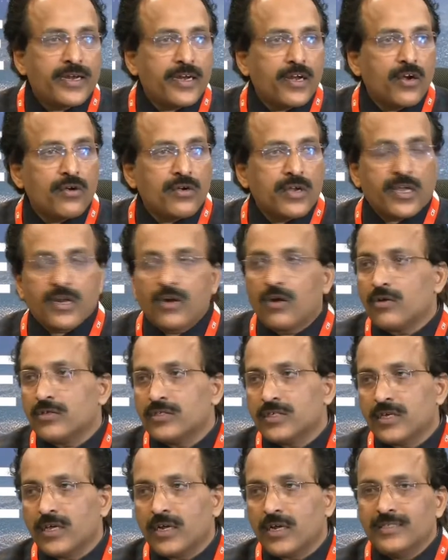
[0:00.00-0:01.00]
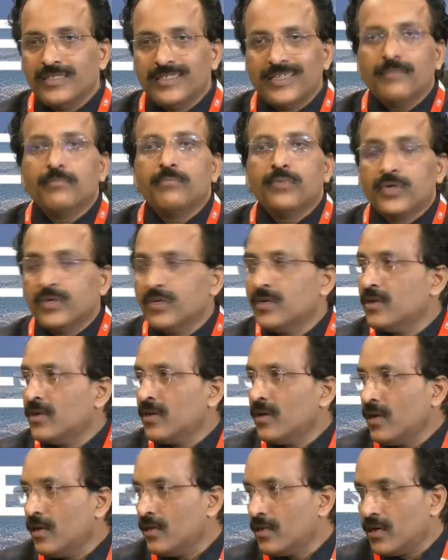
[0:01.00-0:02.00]
a technological jump
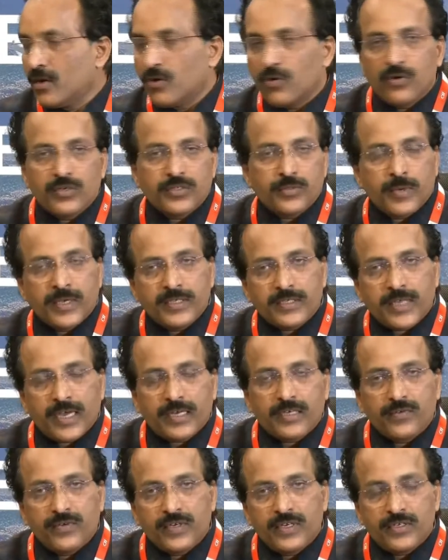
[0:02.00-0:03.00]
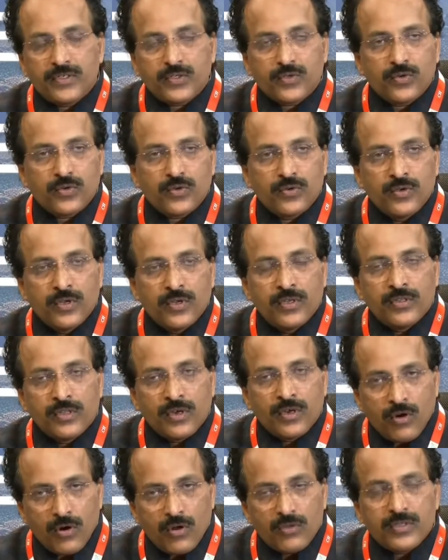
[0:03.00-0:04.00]
in the whole space activity. So
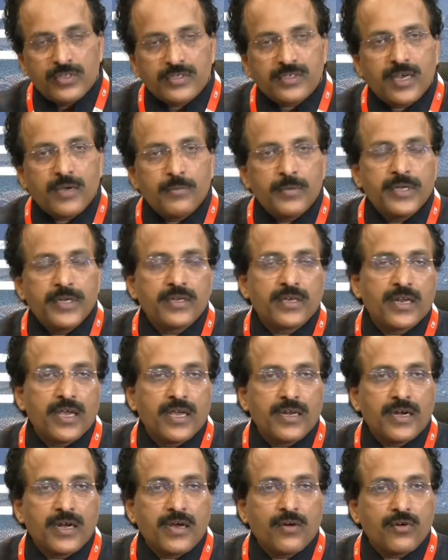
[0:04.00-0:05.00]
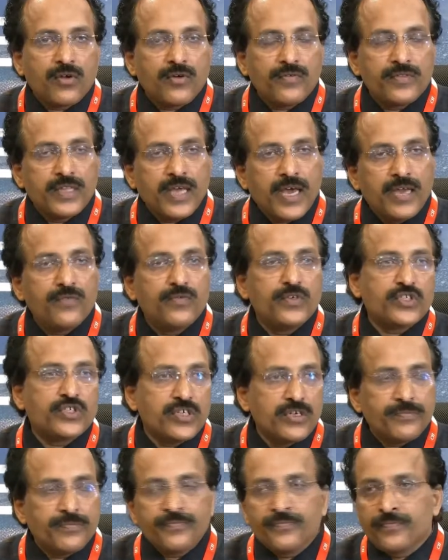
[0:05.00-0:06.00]
the whole of this have been created out of that
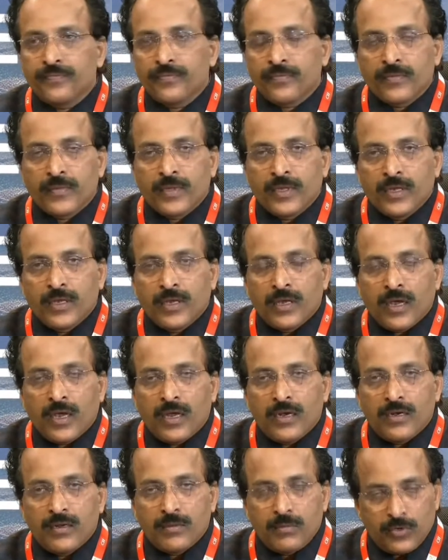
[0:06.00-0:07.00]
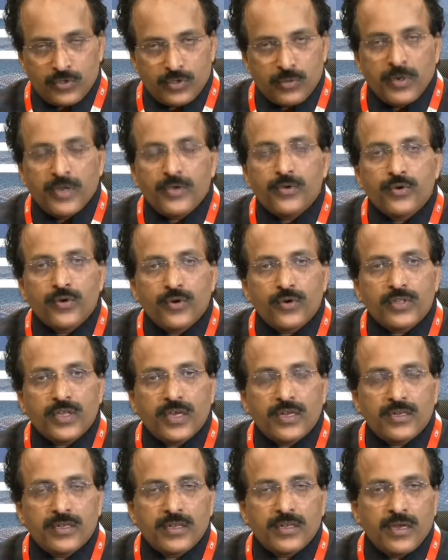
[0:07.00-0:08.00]
vision. And possibly you know
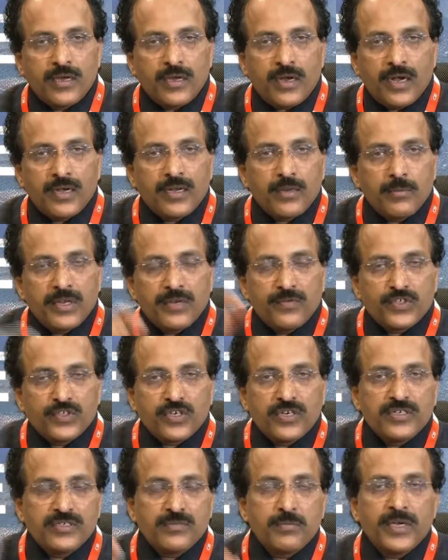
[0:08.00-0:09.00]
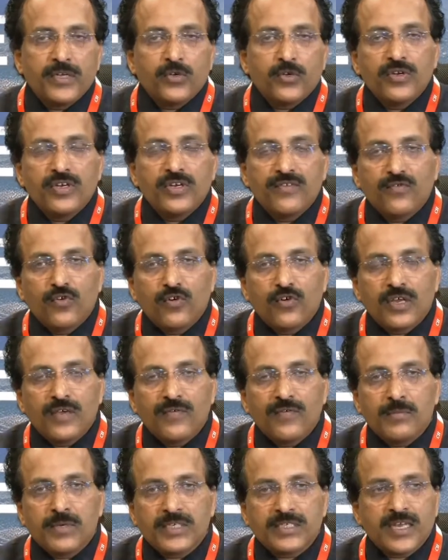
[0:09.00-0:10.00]
that the ultimate vision is by
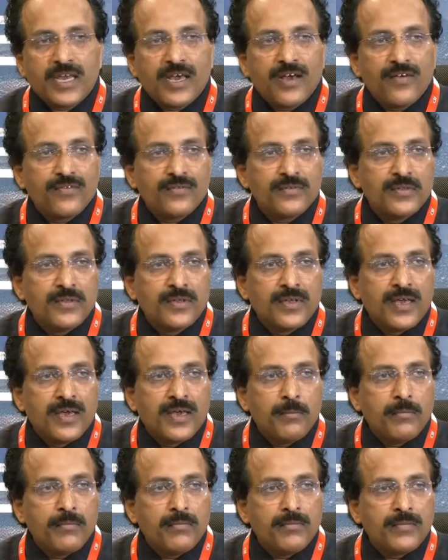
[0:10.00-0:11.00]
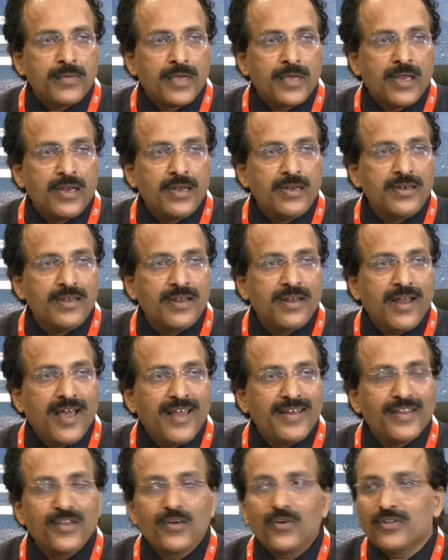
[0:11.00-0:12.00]
2040 we must have an Indian
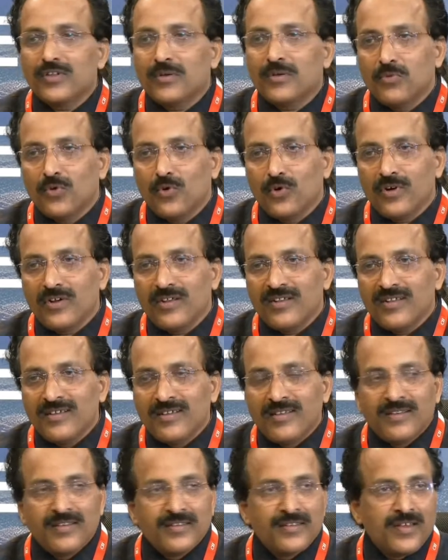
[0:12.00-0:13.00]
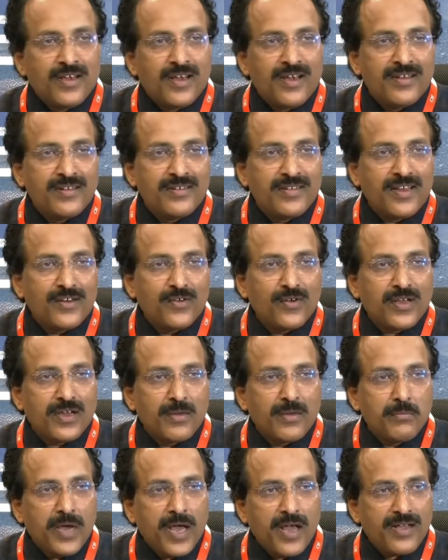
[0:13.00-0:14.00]
landing on the moon, and that will
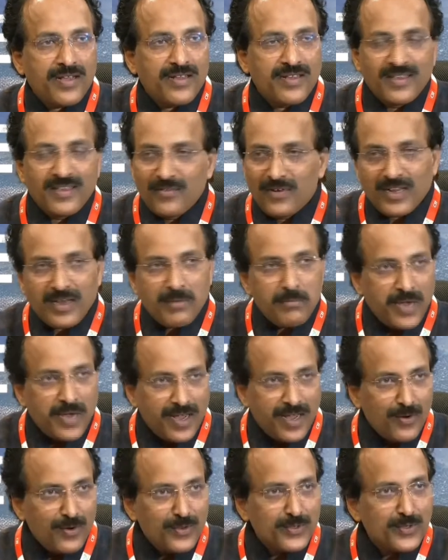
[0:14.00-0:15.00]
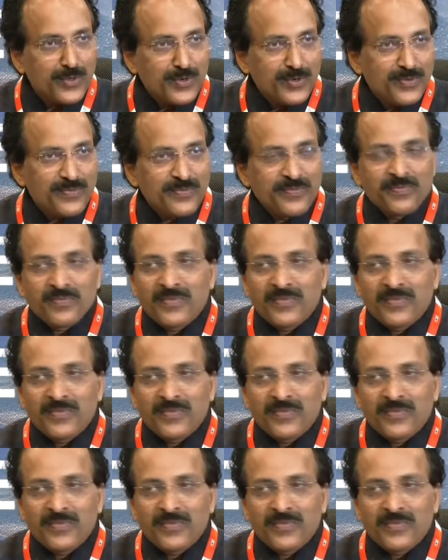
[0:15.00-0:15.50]
come back, he will come back also,